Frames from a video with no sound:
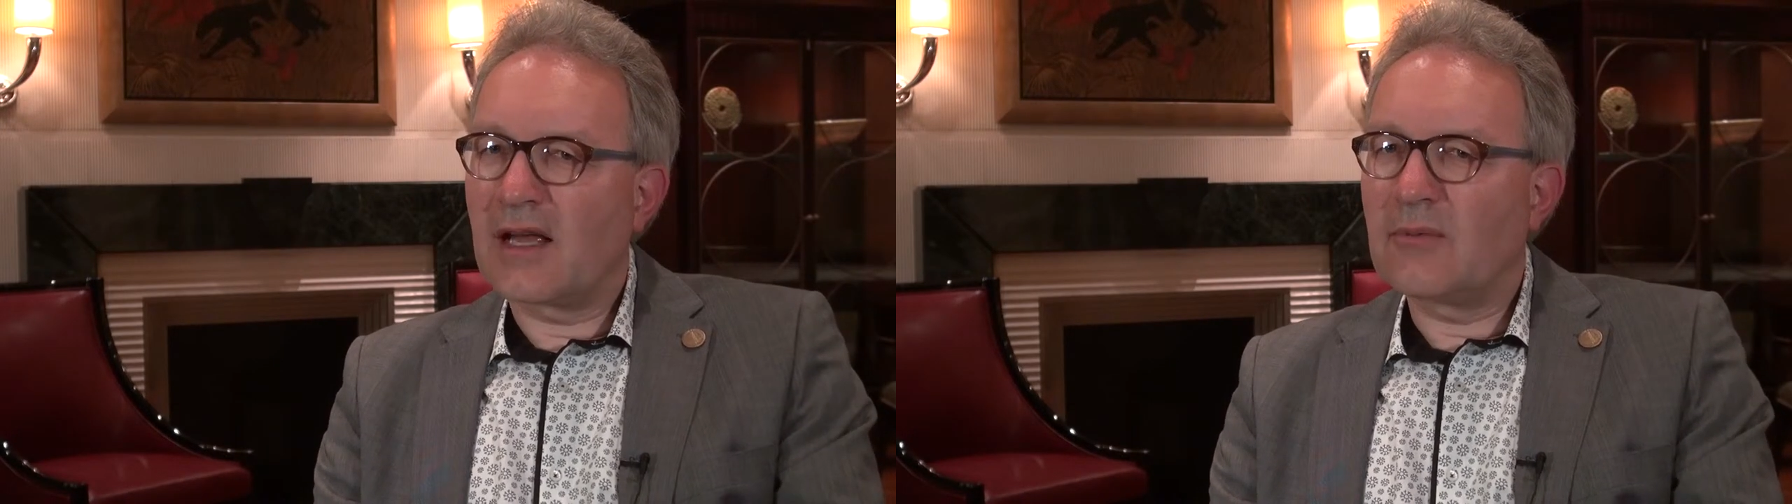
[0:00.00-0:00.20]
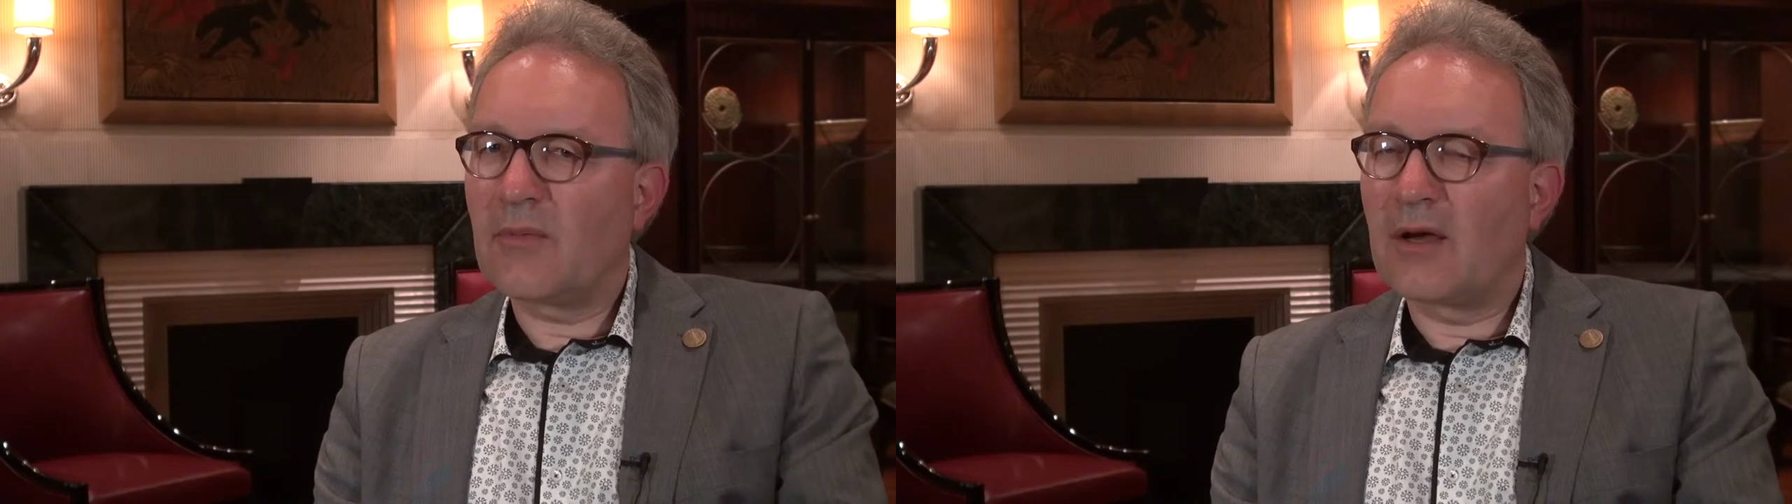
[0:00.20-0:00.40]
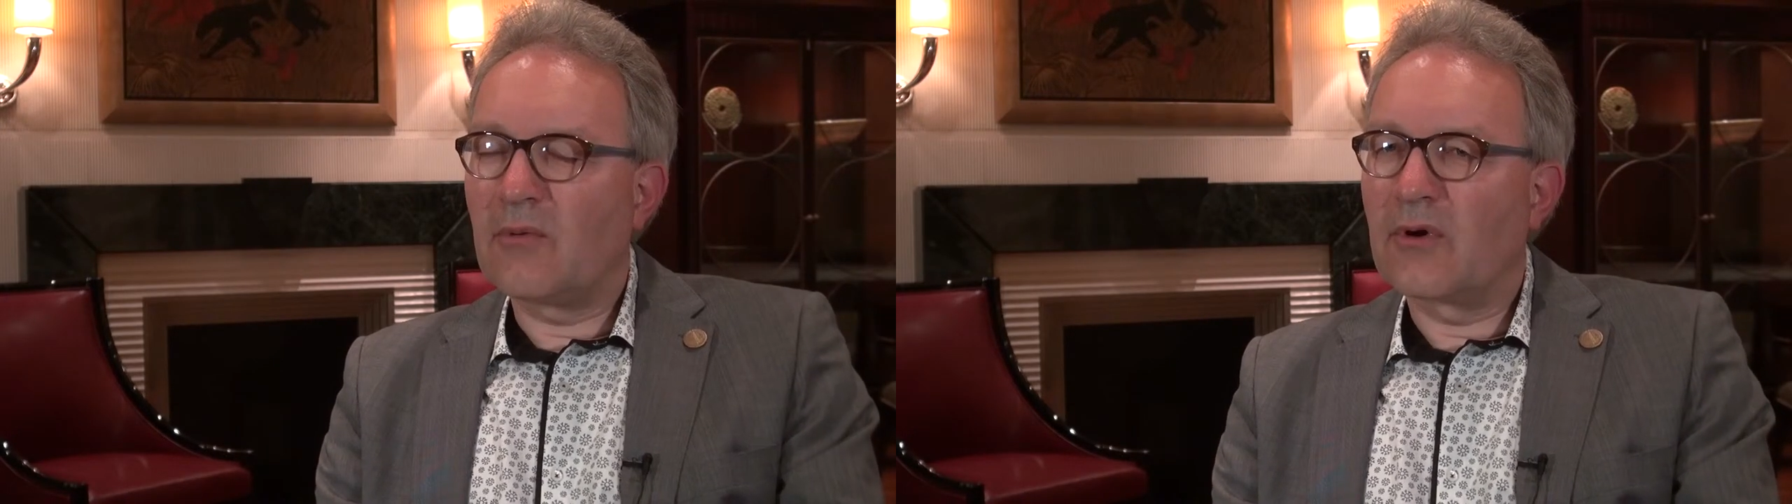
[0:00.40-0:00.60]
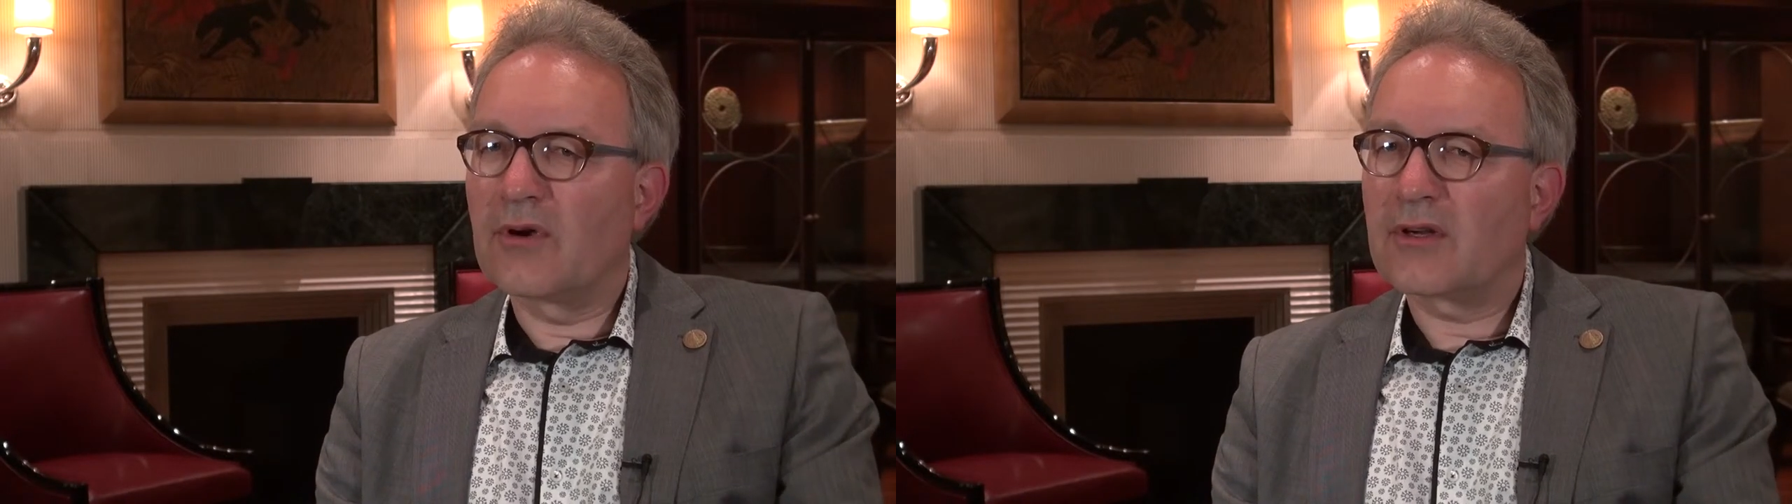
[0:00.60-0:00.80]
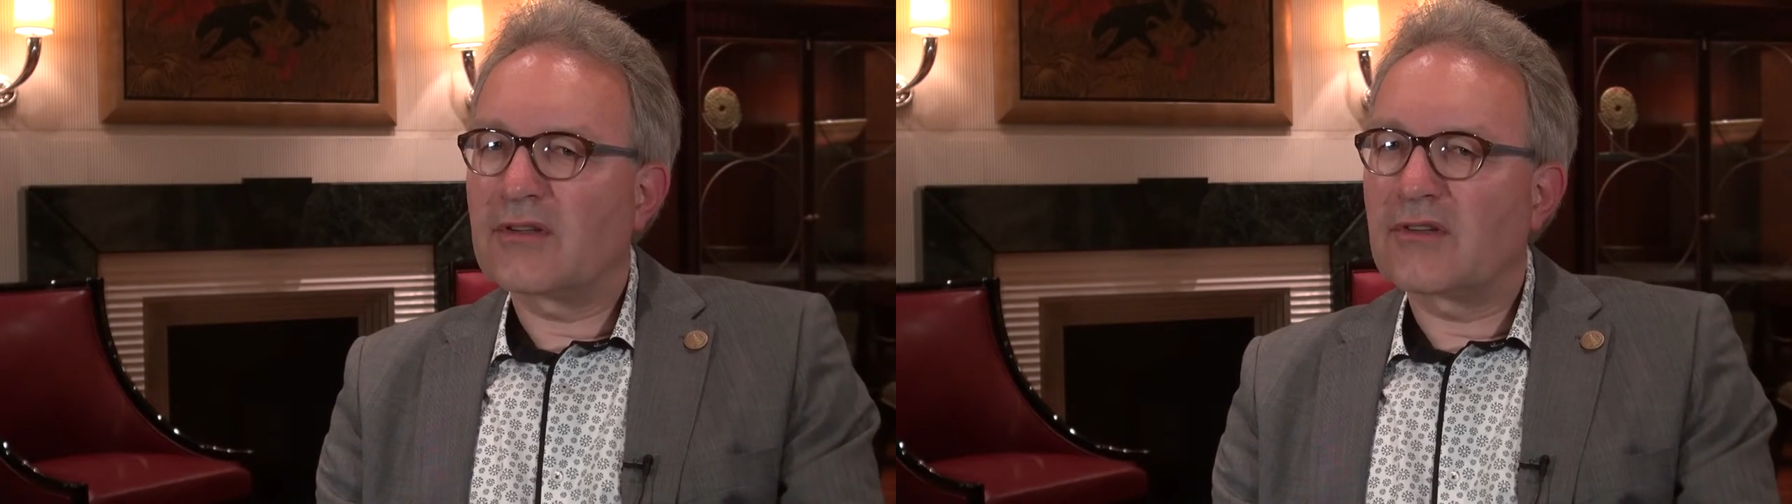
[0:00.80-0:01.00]
time I
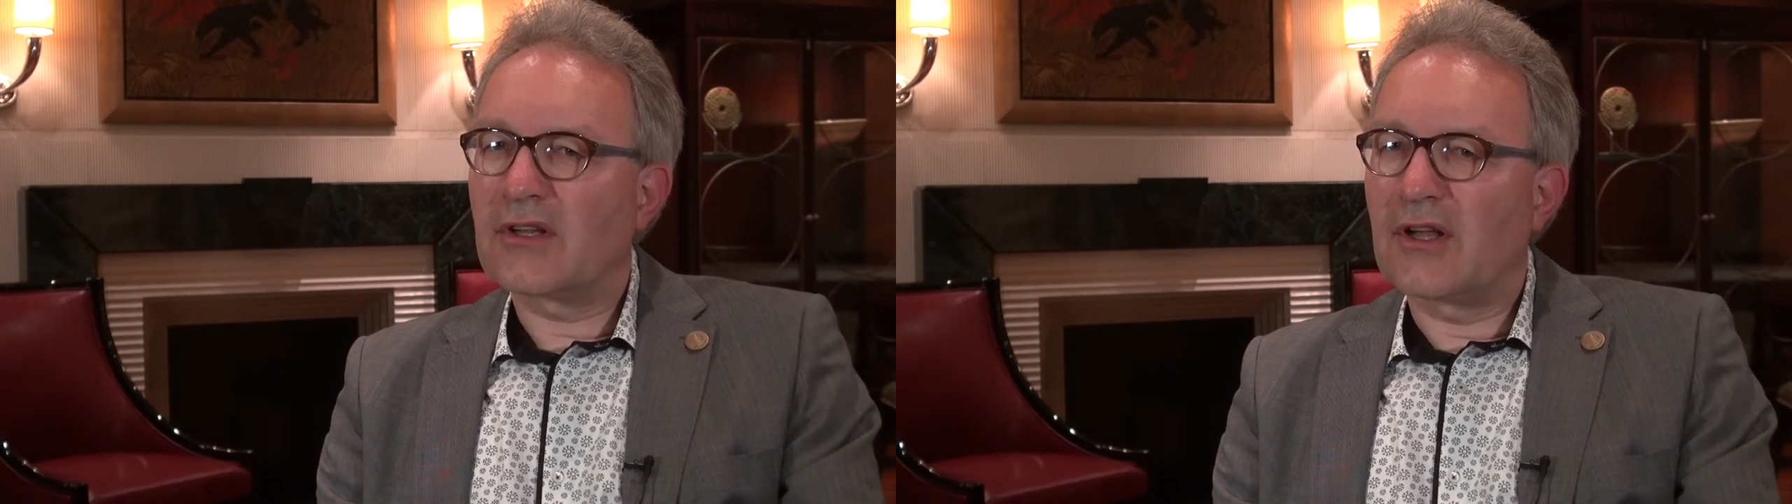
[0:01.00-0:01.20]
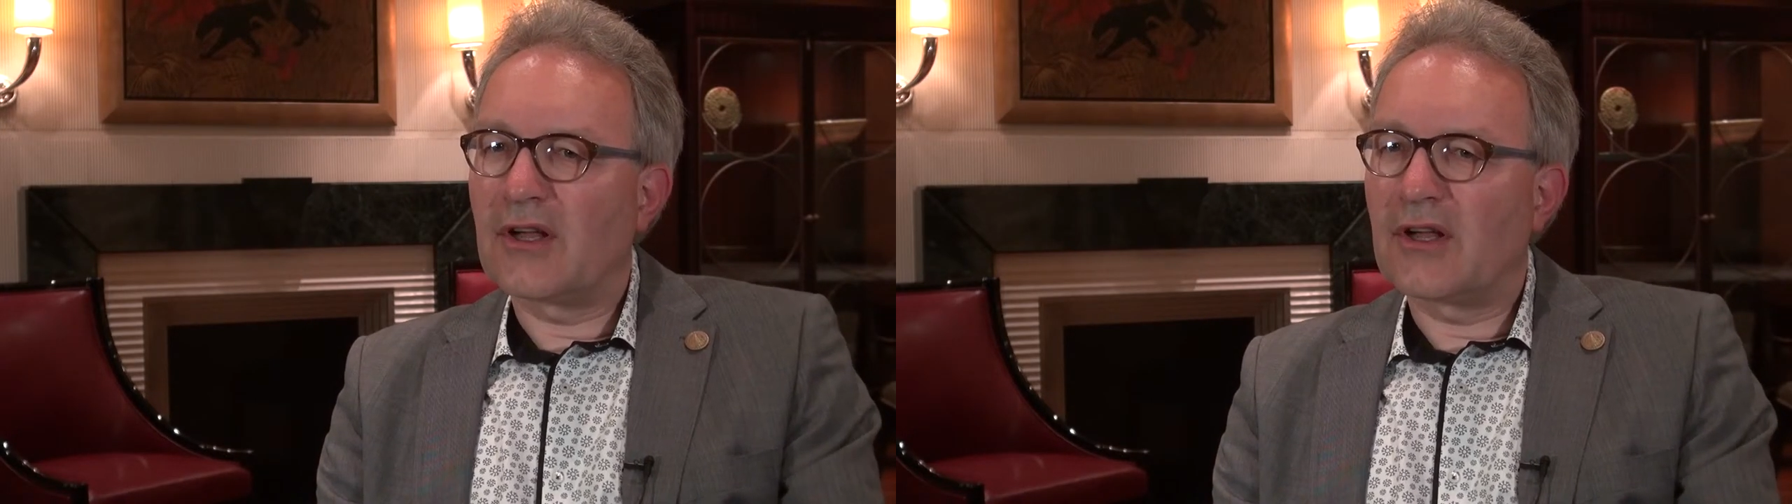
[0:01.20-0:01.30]
worked